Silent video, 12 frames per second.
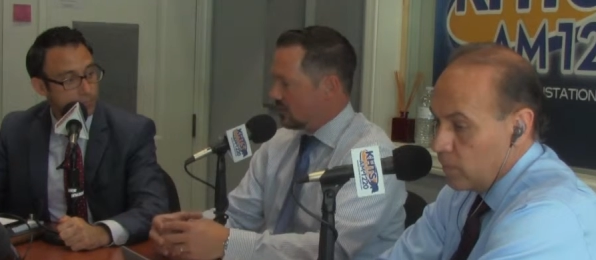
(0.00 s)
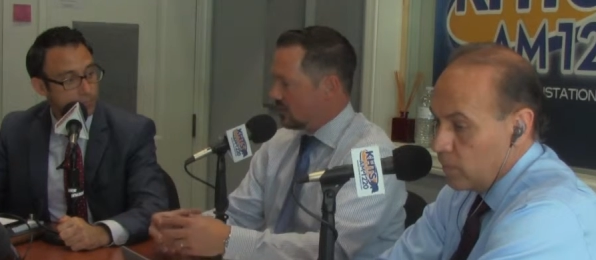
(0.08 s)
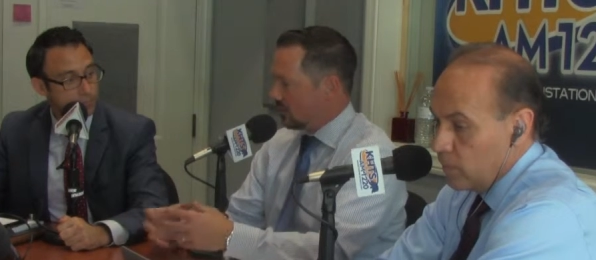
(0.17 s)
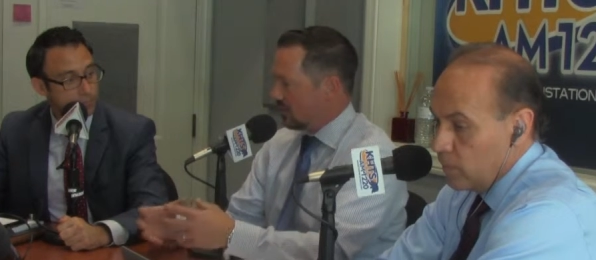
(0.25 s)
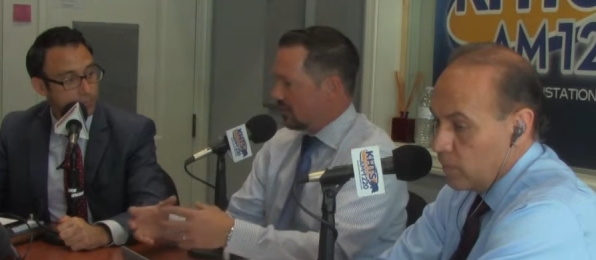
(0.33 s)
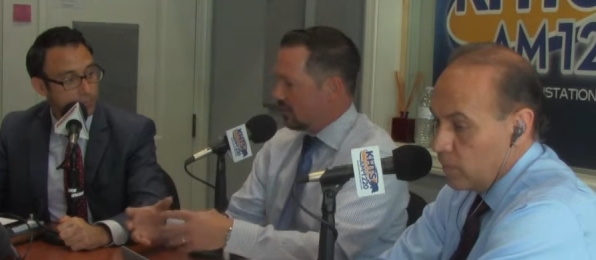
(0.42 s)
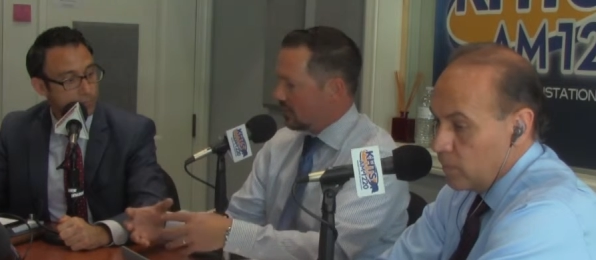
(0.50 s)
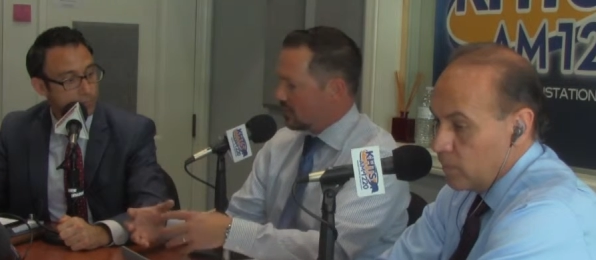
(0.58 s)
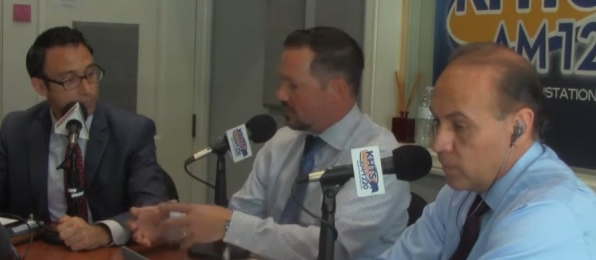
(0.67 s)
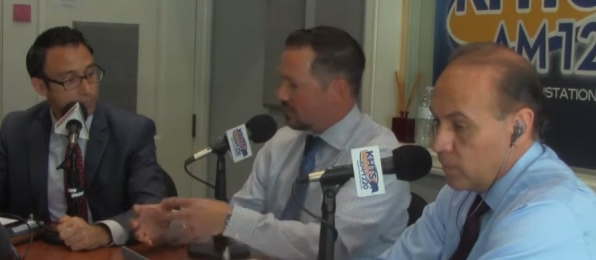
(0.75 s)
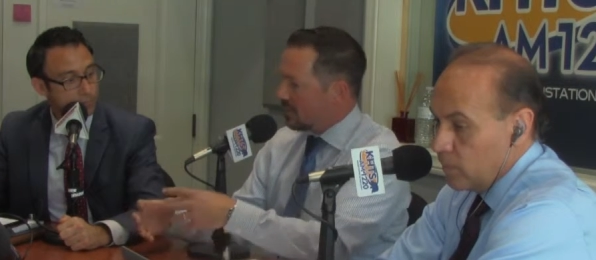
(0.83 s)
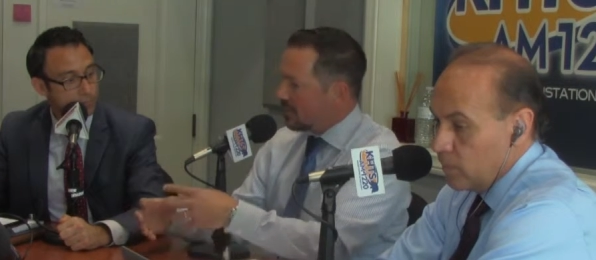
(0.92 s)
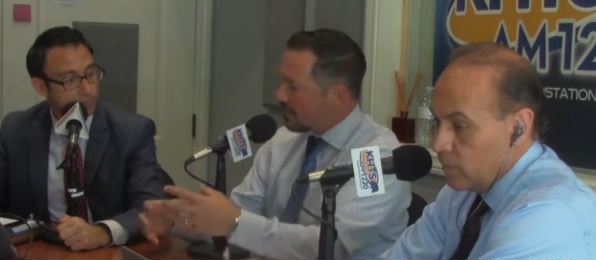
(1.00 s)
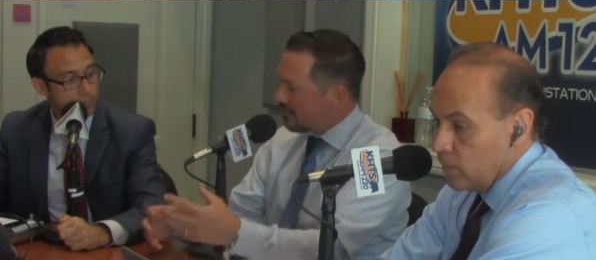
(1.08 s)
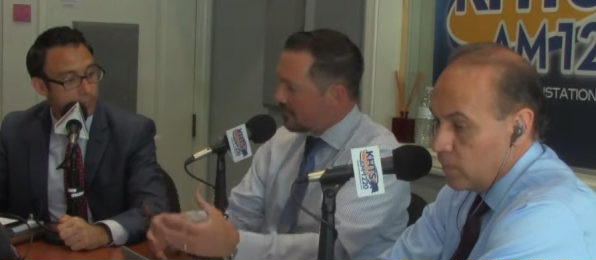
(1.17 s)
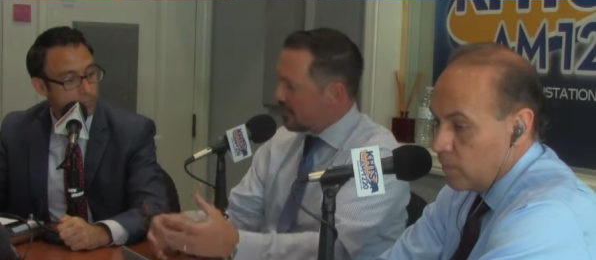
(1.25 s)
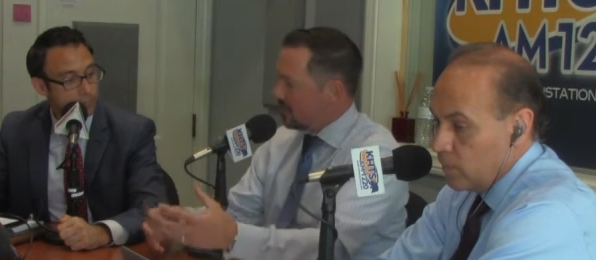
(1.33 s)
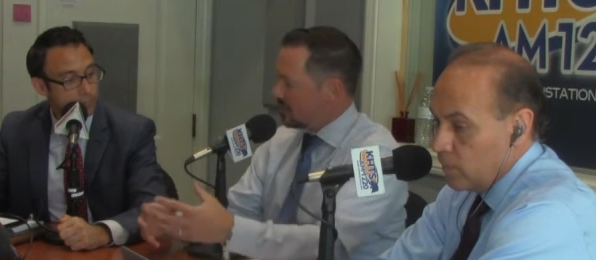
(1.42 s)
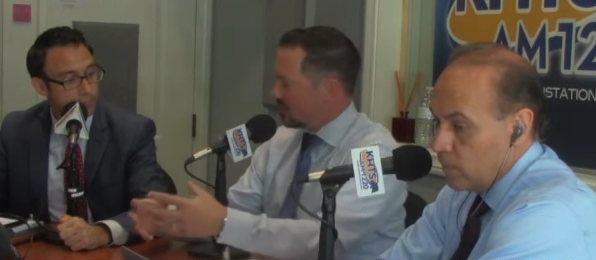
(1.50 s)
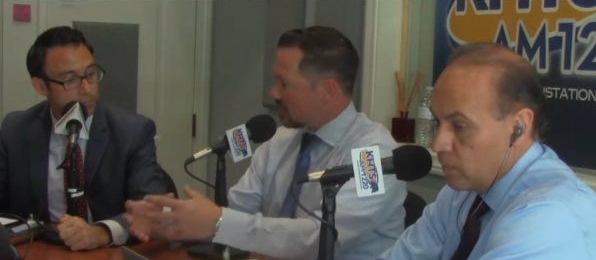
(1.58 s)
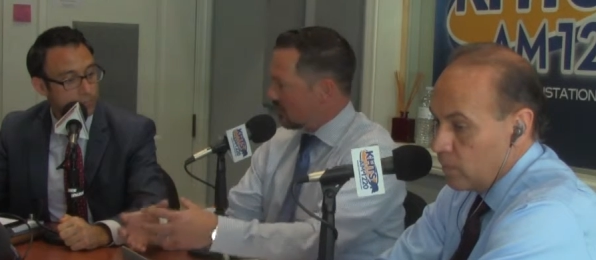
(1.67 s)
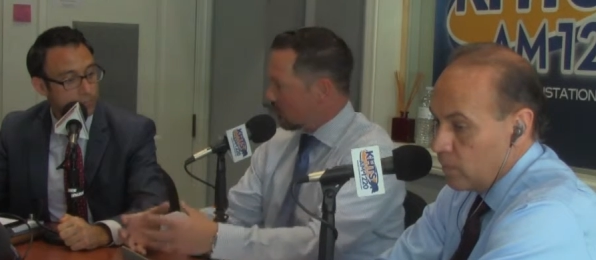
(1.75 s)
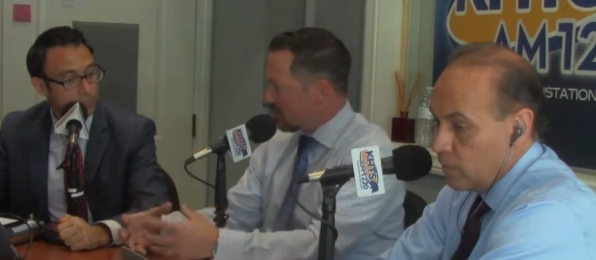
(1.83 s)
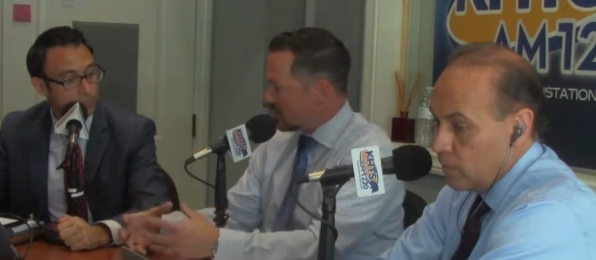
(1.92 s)
Speaker 1: and certainly there are some fees and
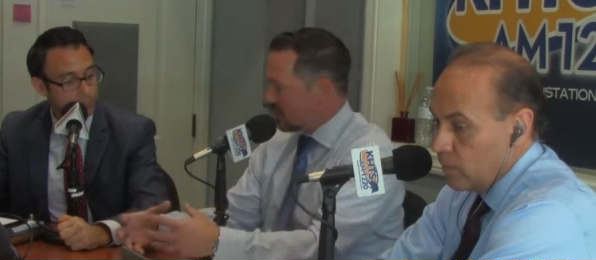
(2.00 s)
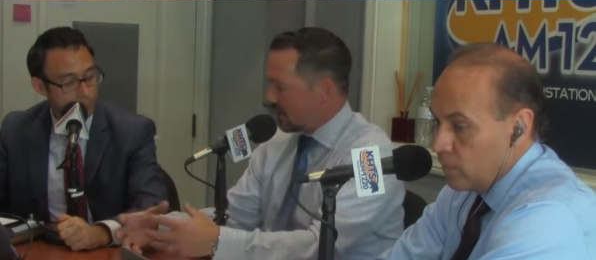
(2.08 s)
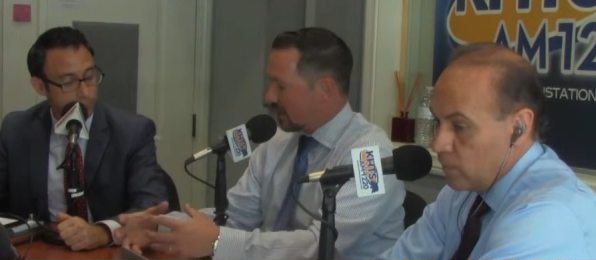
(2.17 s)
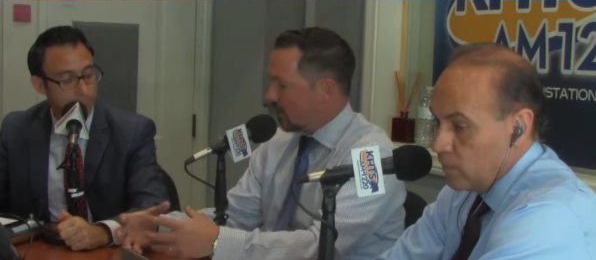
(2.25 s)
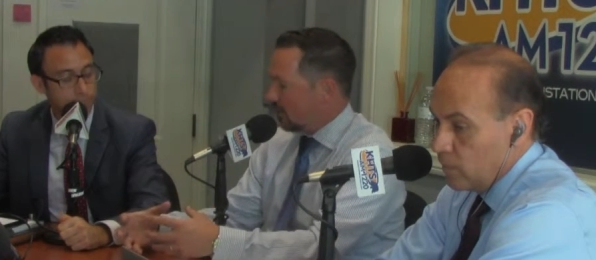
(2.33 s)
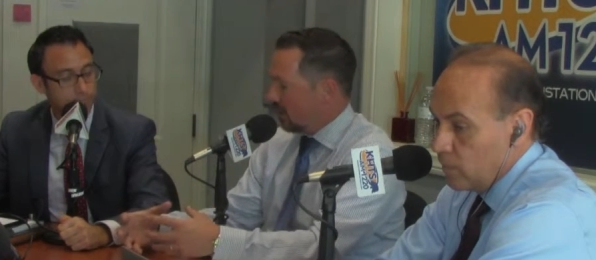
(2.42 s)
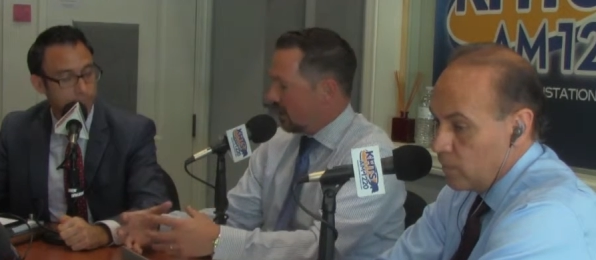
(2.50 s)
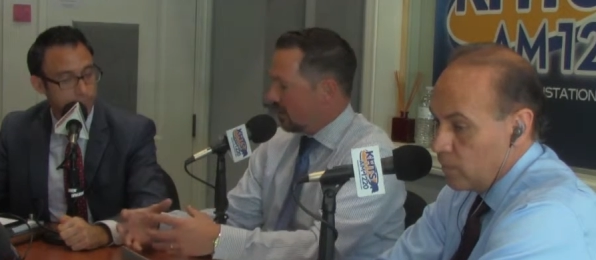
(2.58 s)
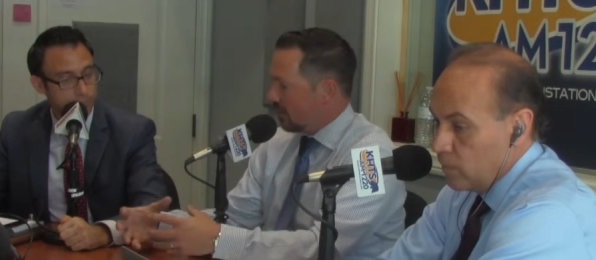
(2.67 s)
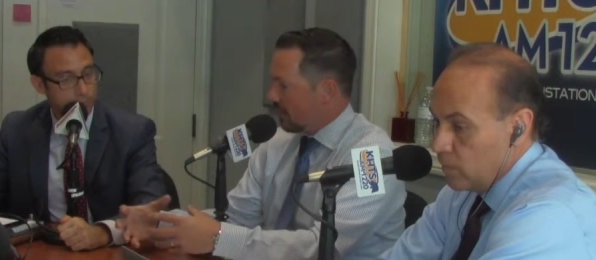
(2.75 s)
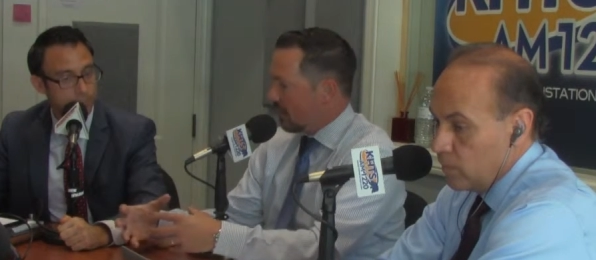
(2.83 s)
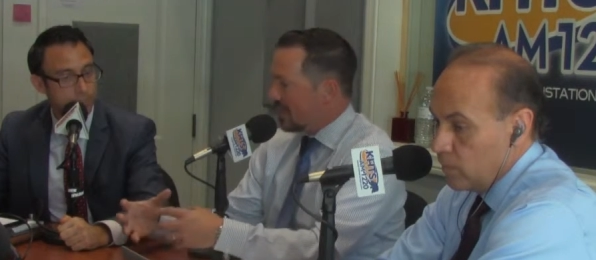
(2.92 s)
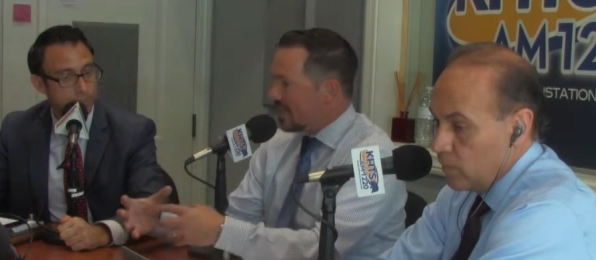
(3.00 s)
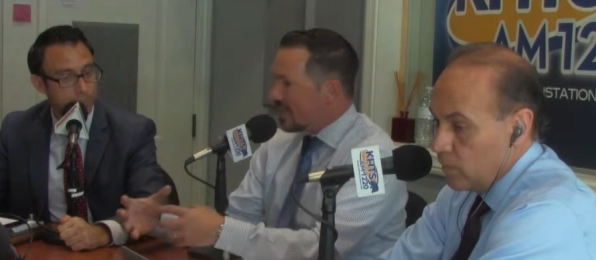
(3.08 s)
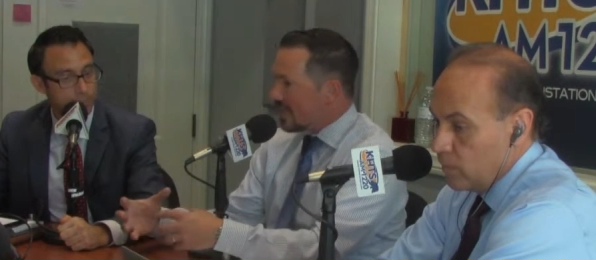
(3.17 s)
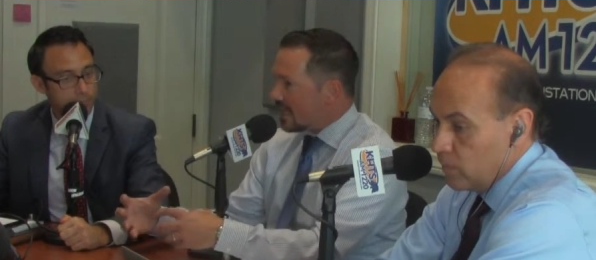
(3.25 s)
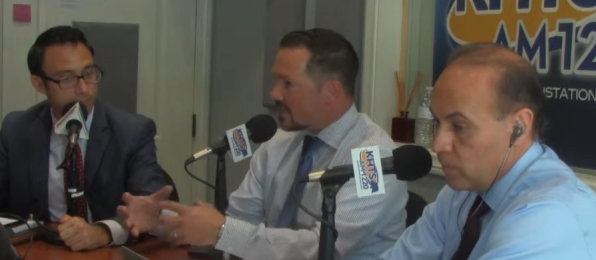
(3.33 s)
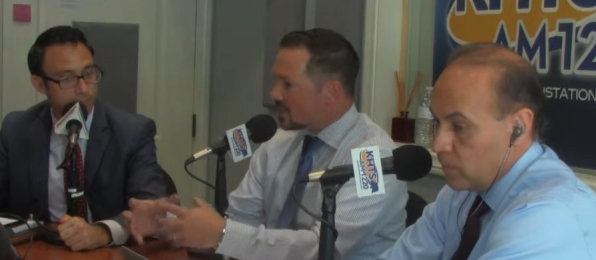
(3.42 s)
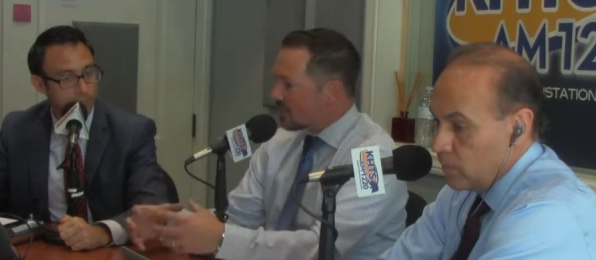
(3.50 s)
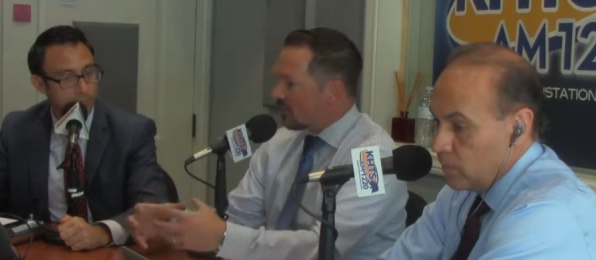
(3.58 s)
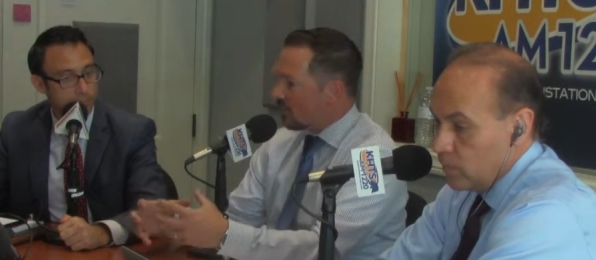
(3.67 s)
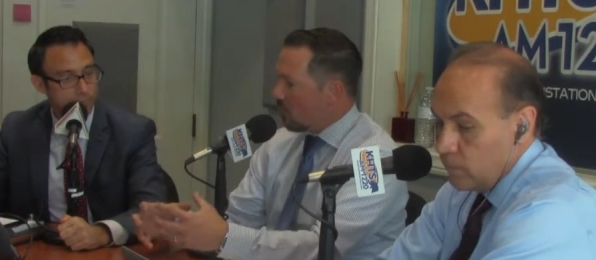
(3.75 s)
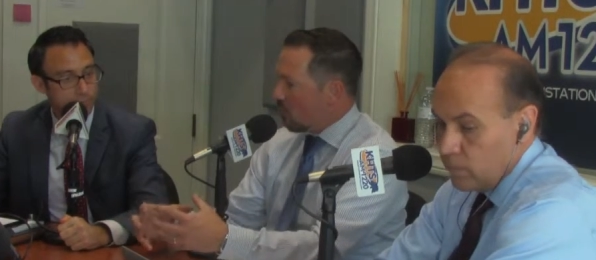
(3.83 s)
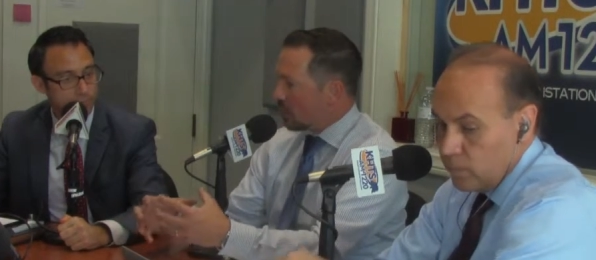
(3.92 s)
some risks that go along with that. Is
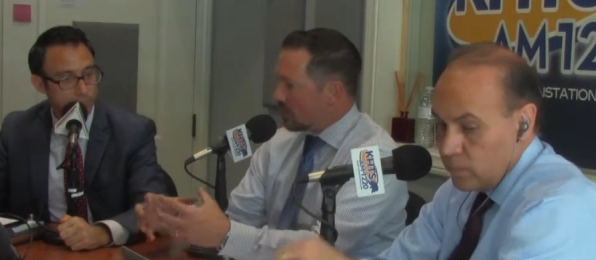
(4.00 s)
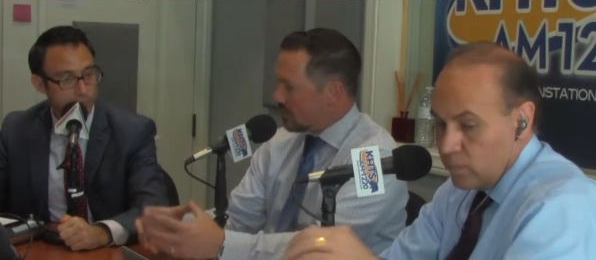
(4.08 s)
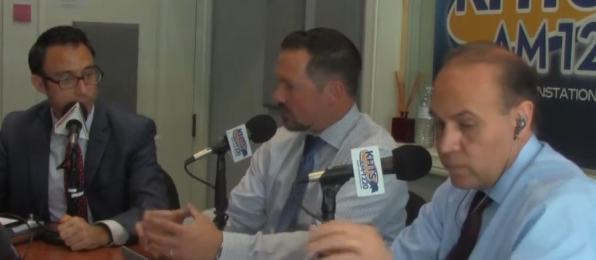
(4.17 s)
there a more